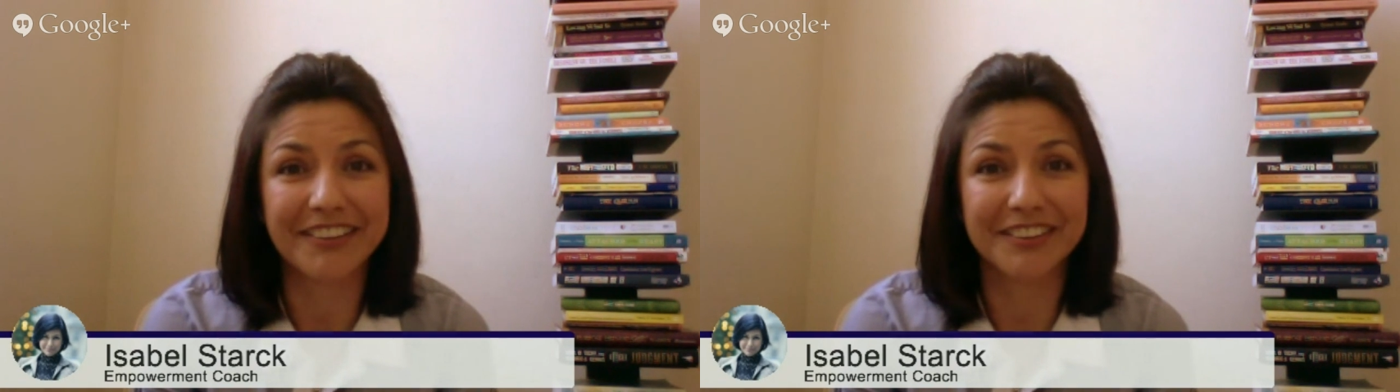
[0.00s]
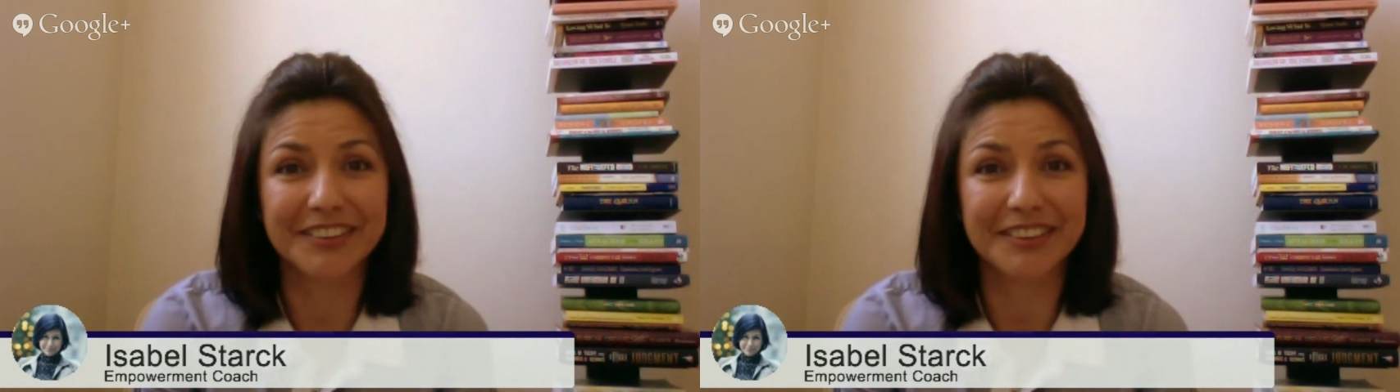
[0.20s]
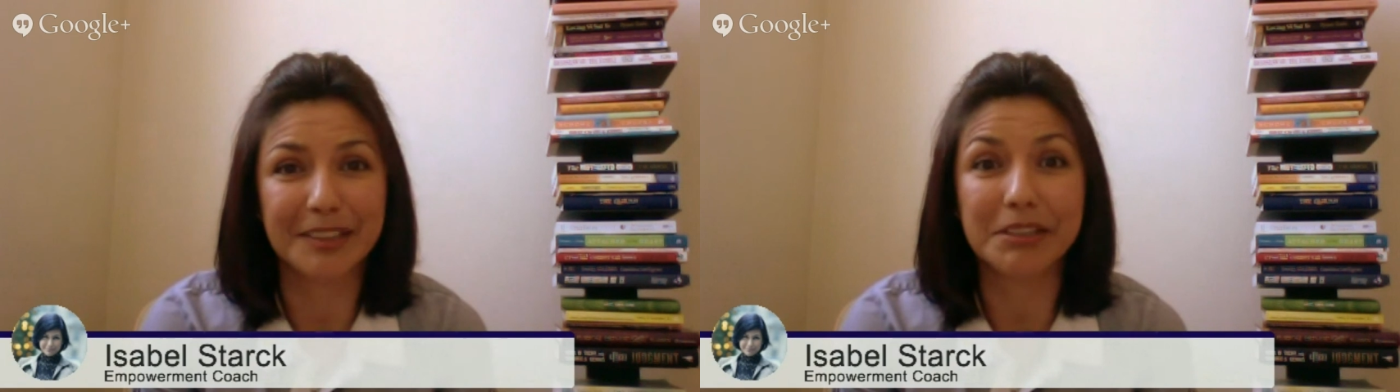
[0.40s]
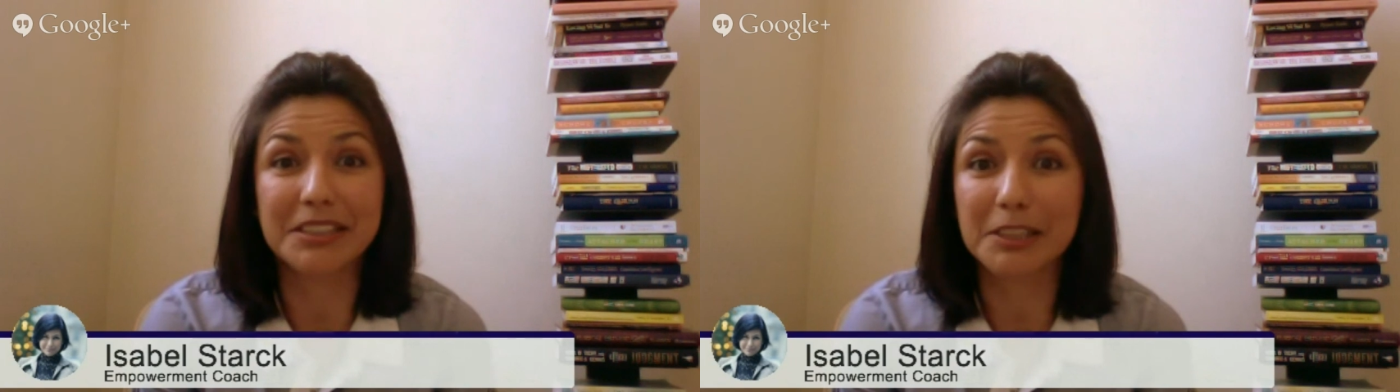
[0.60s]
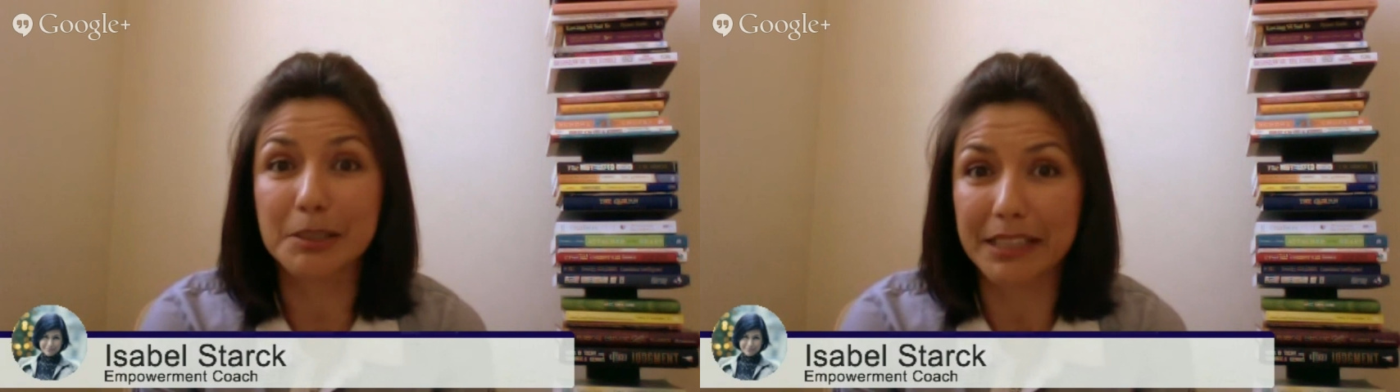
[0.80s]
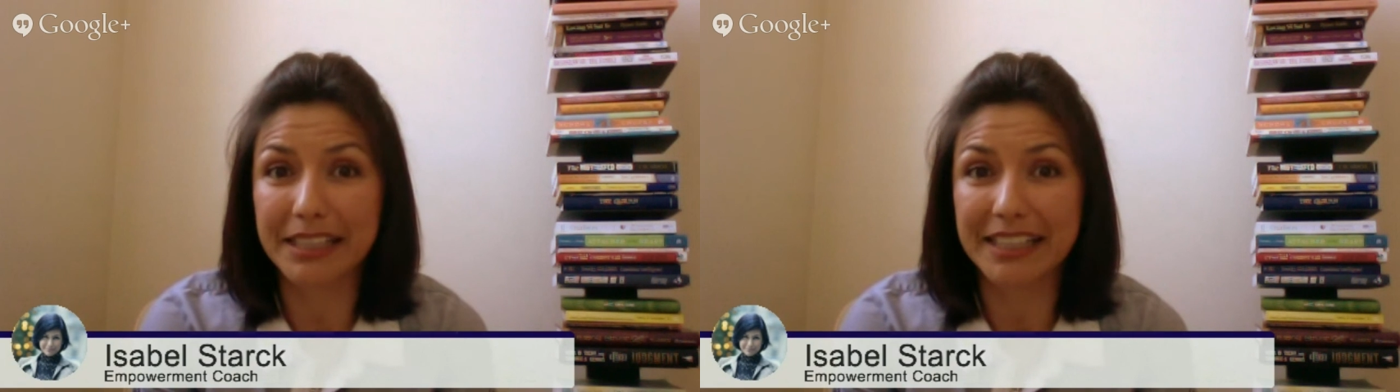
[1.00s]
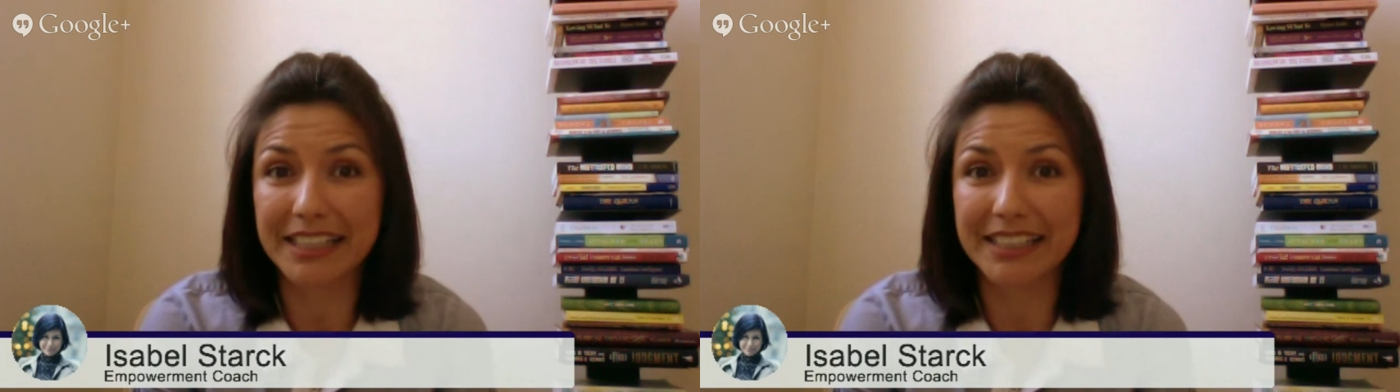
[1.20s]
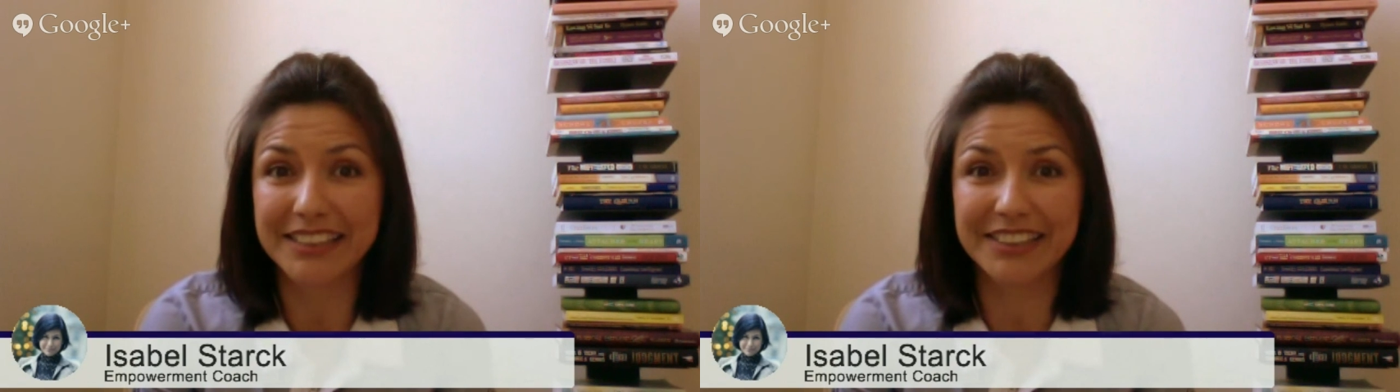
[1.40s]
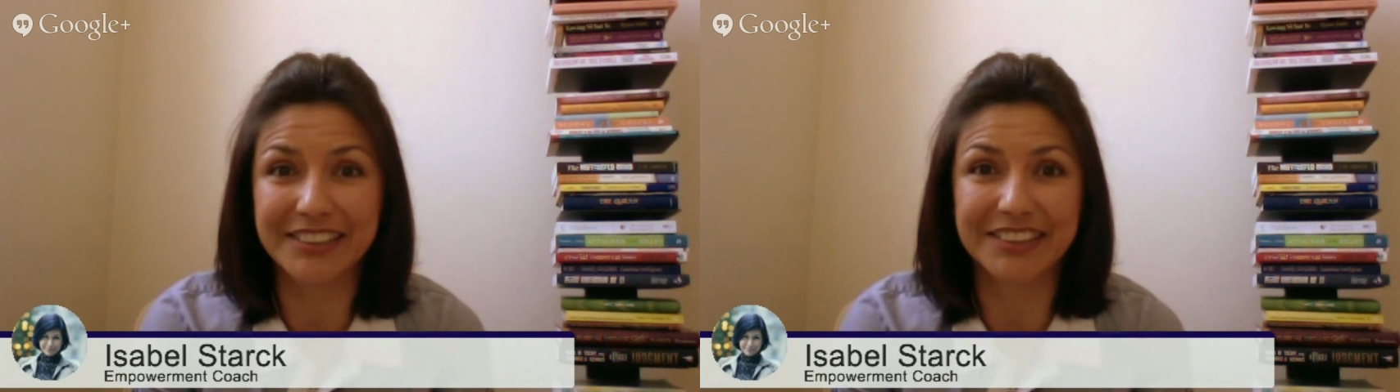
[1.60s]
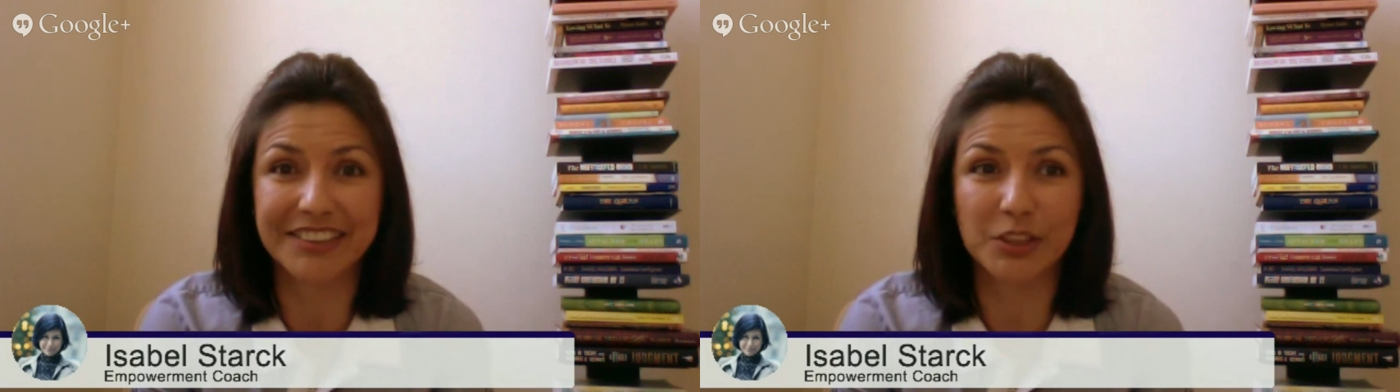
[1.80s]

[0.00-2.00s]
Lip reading: There's a business plan, there's,